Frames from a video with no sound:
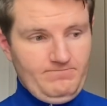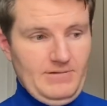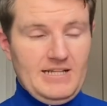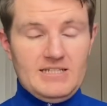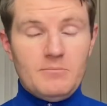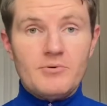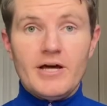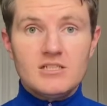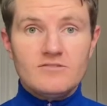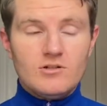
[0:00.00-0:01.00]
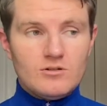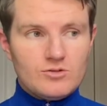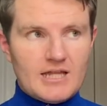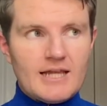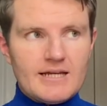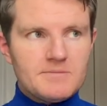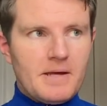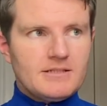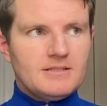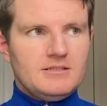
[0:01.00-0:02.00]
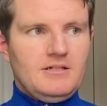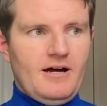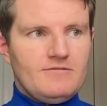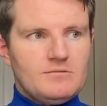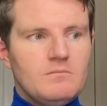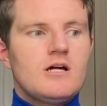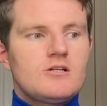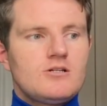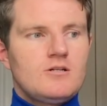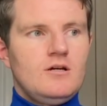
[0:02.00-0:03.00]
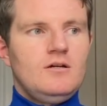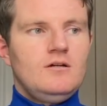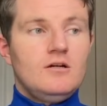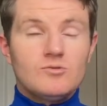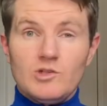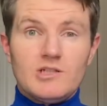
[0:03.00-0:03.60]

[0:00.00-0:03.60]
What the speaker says: I'd say, impressive on the nose. I didn't expect it to have as much as what it